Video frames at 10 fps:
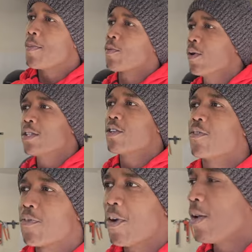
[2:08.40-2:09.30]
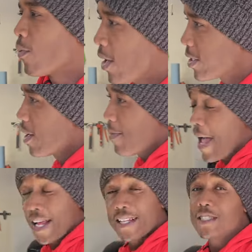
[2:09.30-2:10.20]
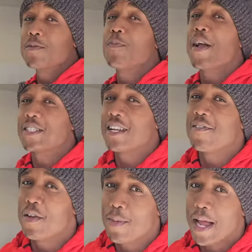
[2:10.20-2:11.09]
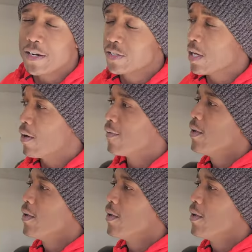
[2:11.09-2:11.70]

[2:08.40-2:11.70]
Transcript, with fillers: and run to the front, run to the back, especially if you're by yourself.